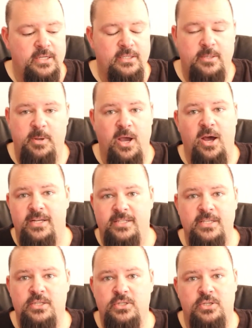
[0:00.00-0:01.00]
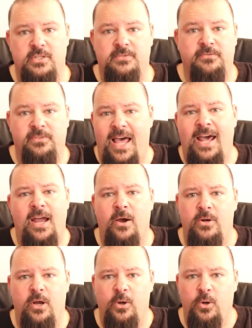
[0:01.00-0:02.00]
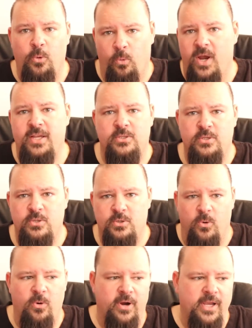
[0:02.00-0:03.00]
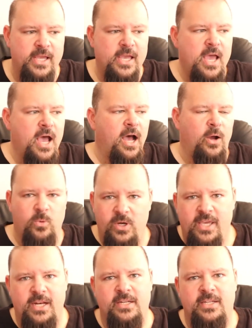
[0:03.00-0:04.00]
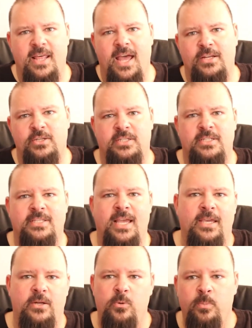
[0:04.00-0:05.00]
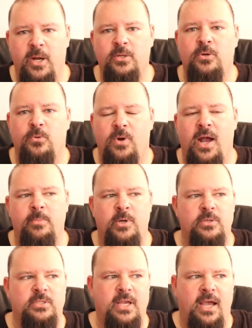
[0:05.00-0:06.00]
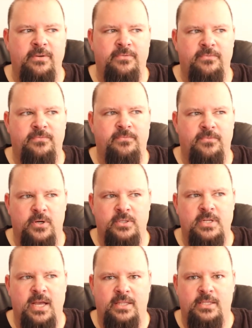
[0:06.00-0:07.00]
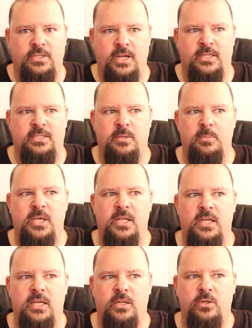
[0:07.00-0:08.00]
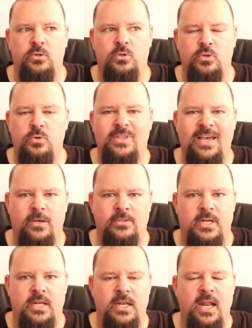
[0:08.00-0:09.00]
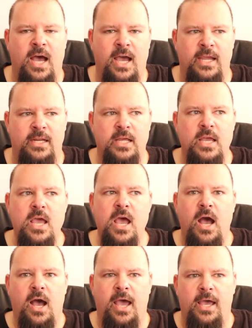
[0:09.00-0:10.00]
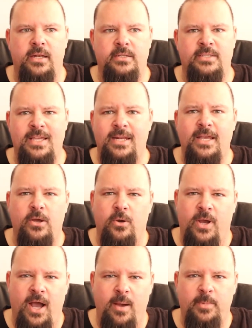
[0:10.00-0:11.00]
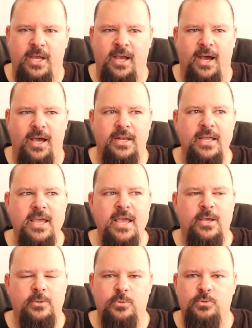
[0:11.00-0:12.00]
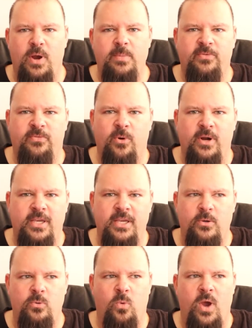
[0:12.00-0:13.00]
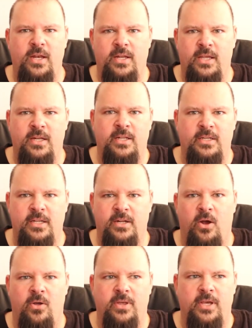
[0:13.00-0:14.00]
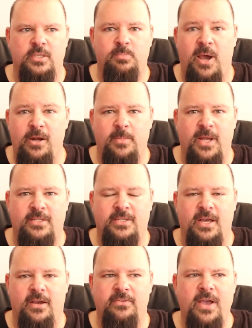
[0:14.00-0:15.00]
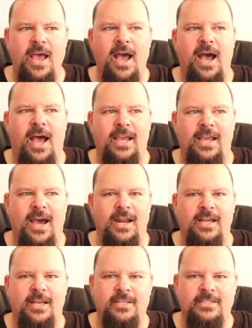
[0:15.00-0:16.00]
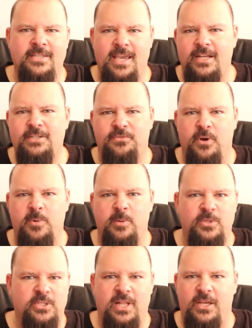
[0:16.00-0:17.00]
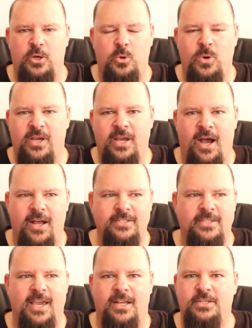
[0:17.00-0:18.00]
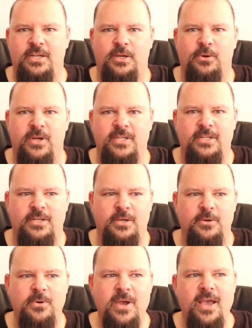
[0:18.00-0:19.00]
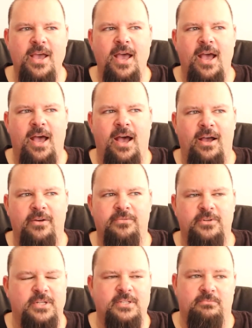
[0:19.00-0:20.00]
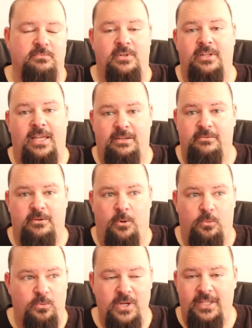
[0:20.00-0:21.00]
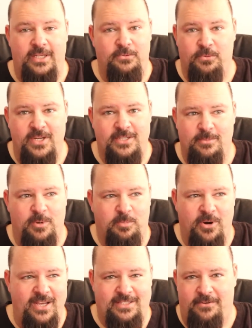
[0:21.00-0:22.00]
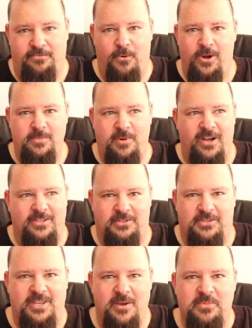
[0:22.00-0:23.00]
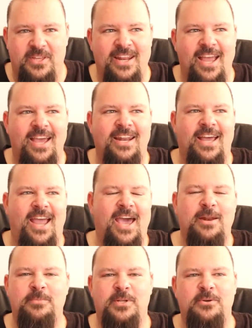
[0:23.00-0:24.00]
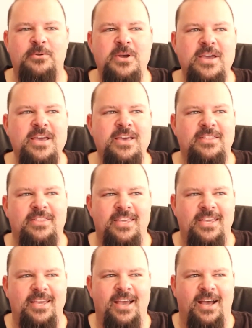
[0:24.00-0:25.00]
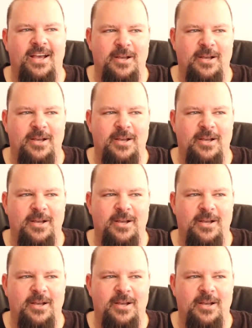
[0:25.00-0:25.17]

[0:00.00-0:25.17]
to be honest, this is just flat out a great story. We'll get into that in just a second. Humberto Ramos, I first got the chance to meet in 2009 at San Diego Comic-Con. This was right before he went in and did all the Spider-Man stuff. I got a sketch from him, just like a quick con sketch he agreed to do for just like a really reasonable price, like $40 or something. And I had him do the